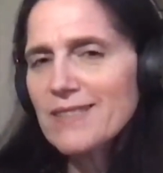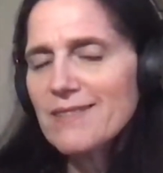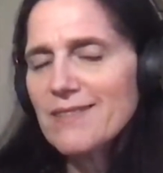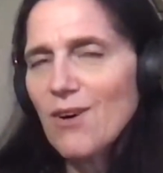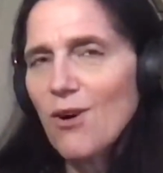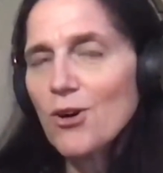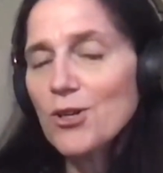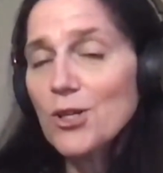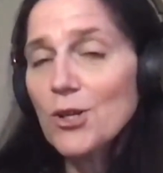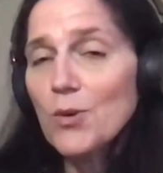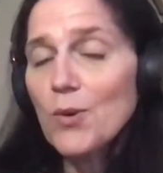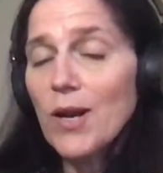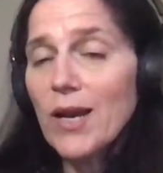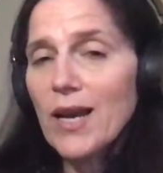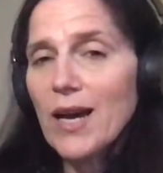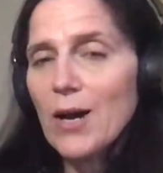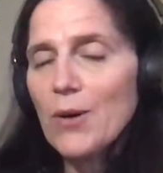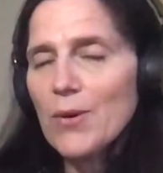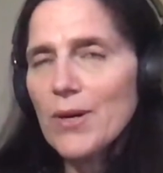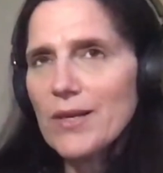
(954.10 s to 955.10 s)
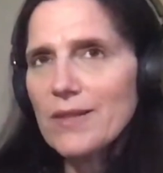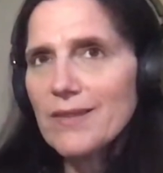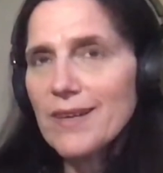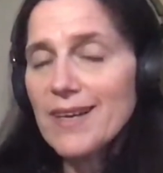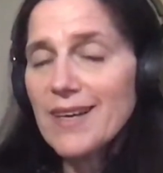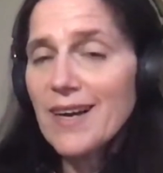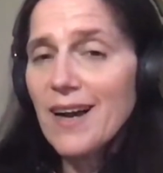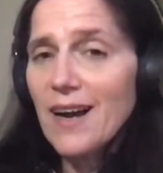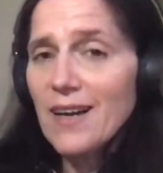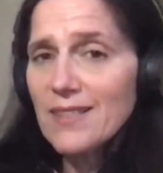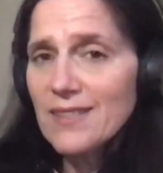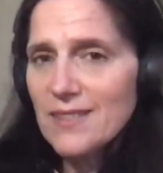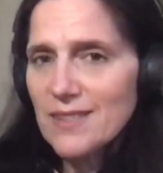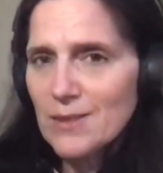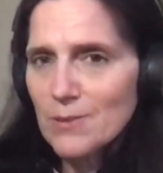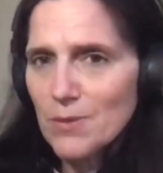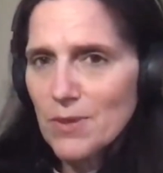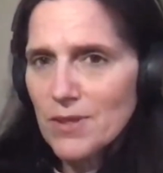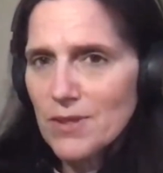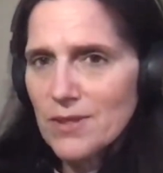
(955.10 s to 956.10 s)
are you allowing the
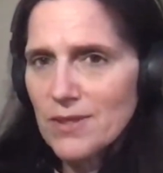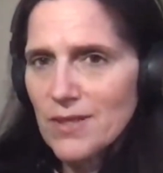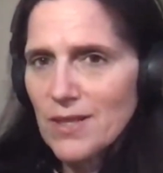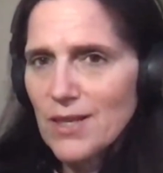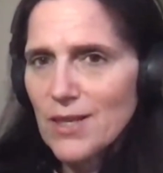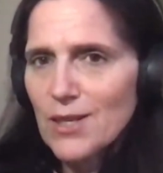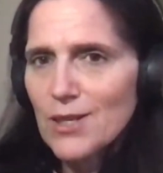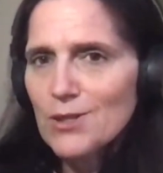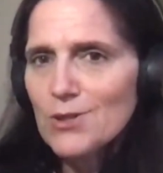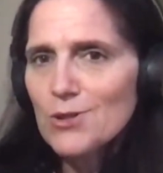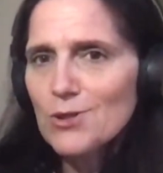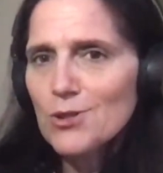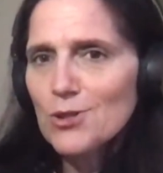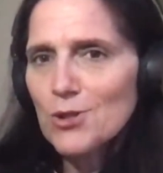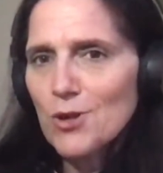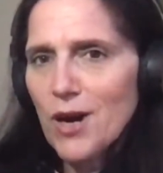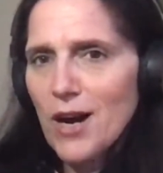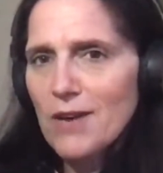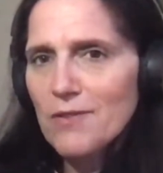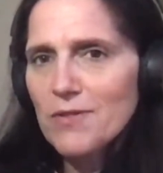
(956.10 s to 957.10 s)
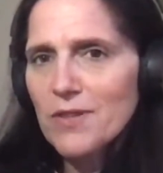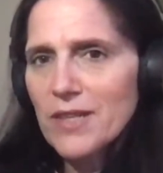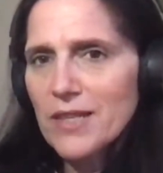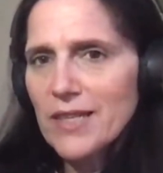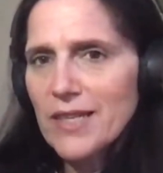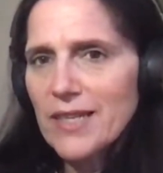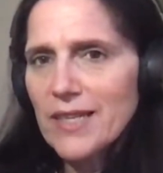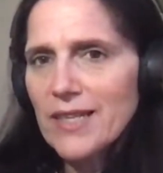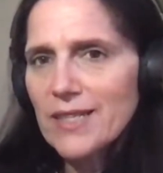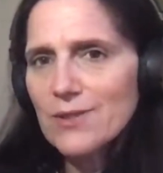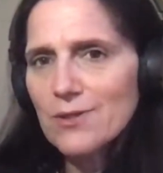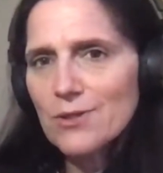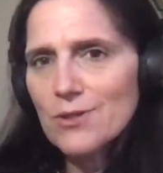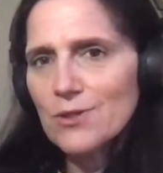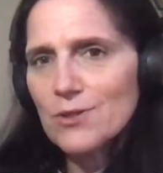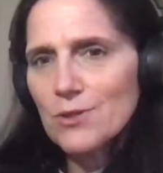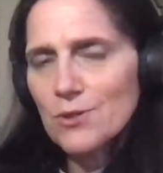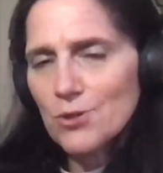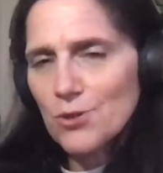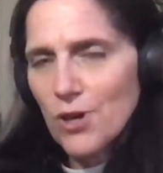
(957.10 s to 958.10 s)
customers to drive the need and
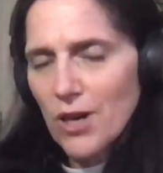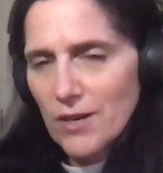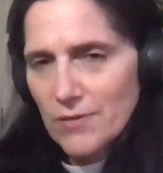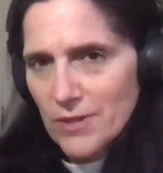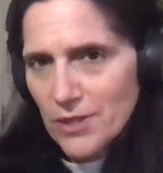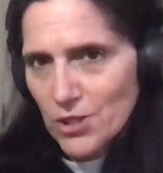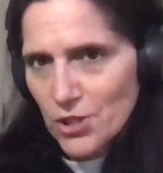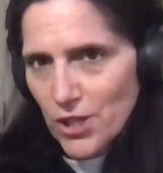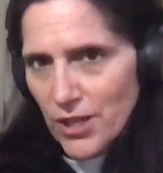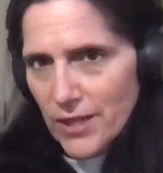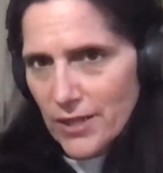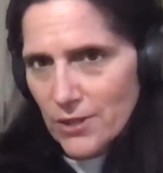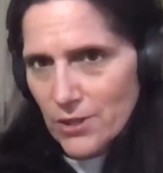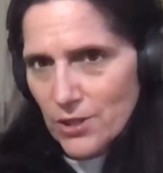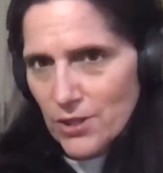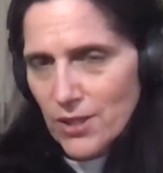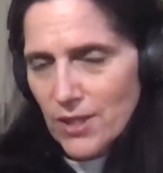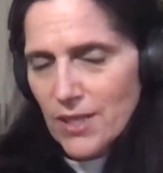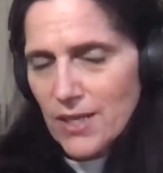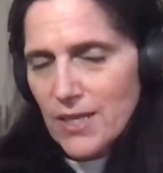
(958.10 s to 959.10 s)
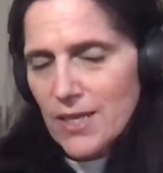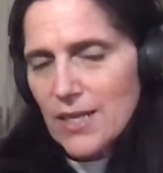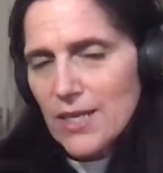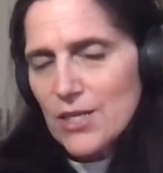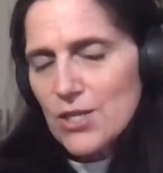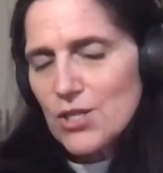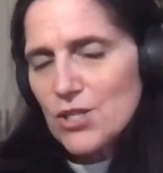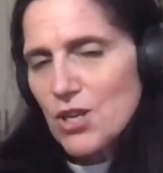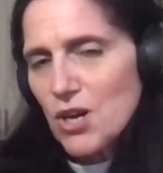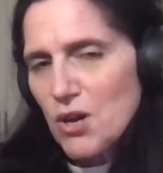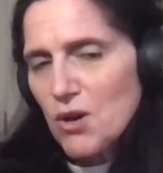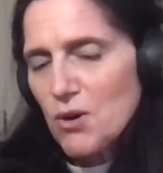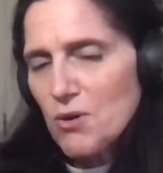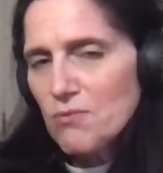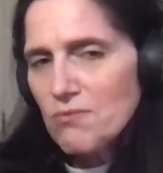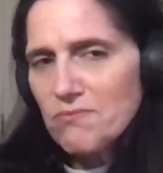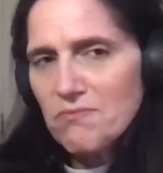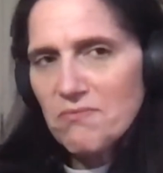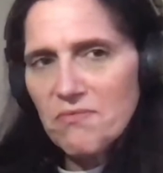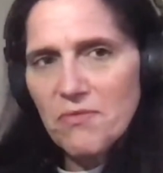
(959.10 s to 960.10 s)
to drive the change? So
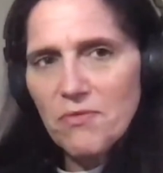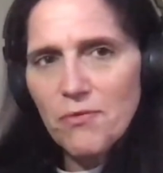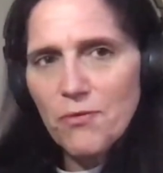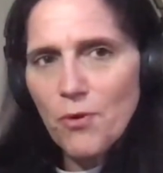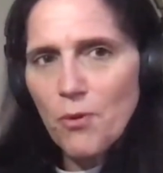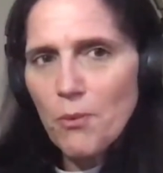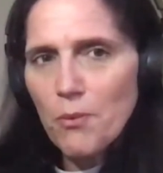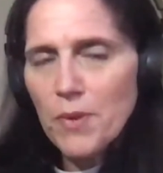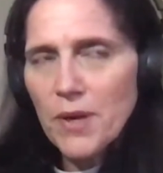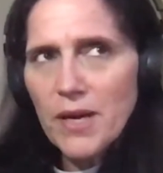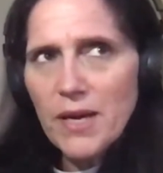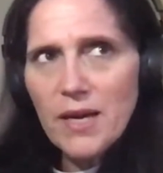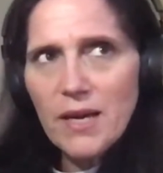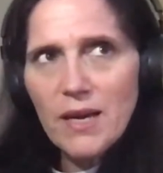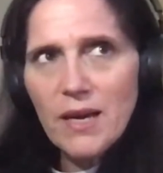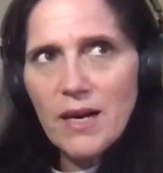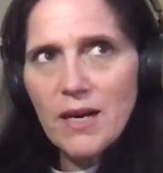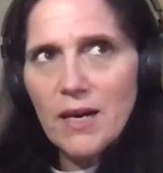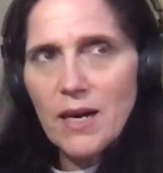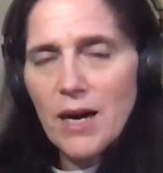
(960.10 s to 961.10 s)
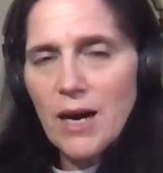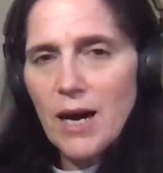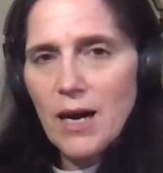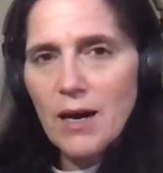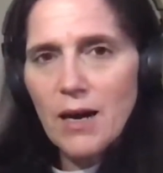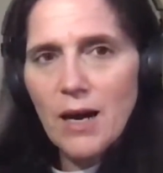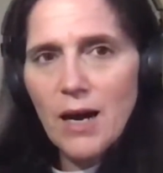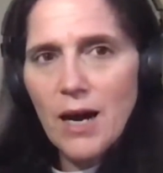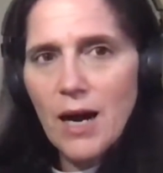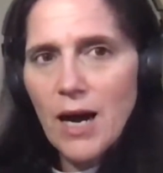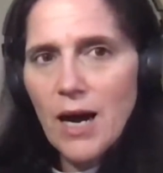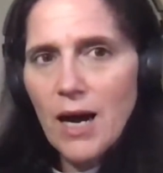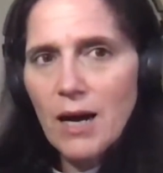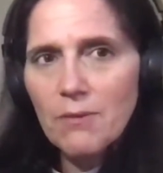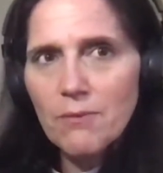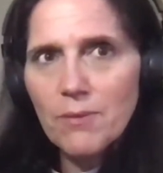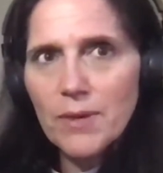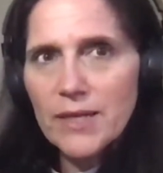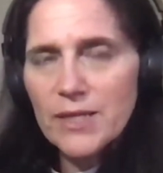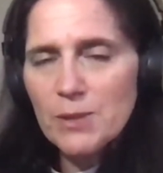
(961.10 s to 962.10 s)
for me,
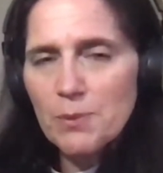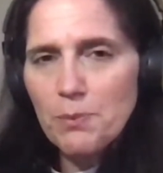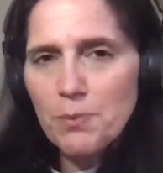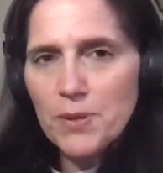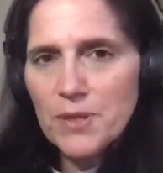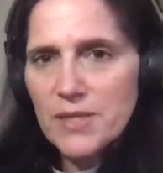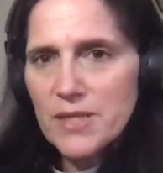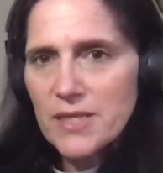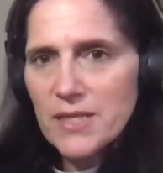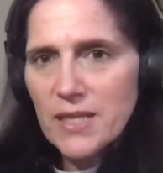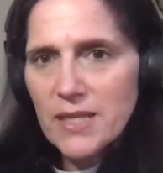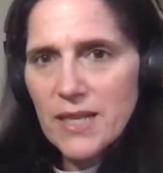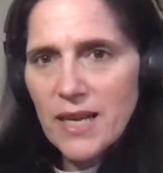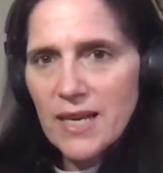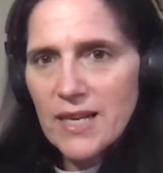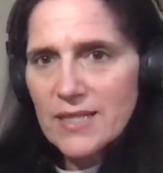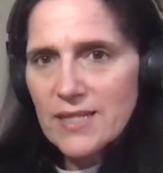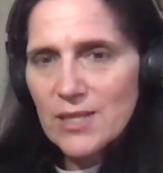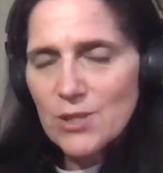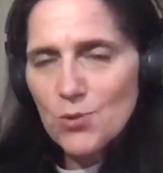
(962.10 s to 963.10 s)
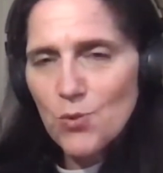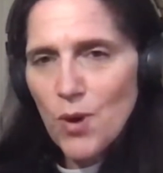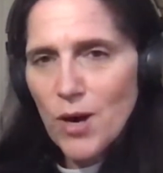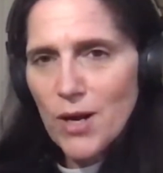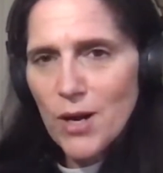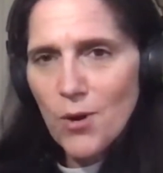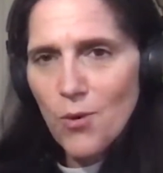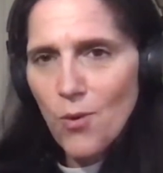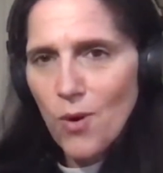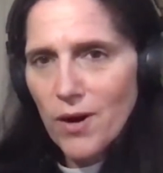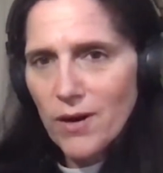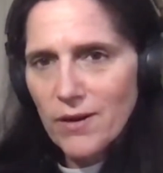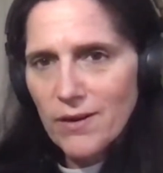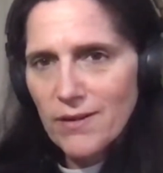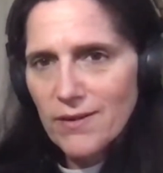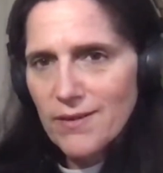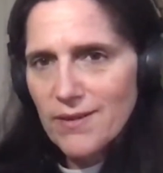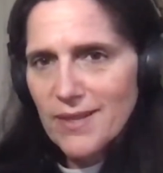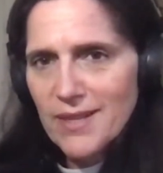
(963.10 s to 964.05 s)
it's business analysis 101.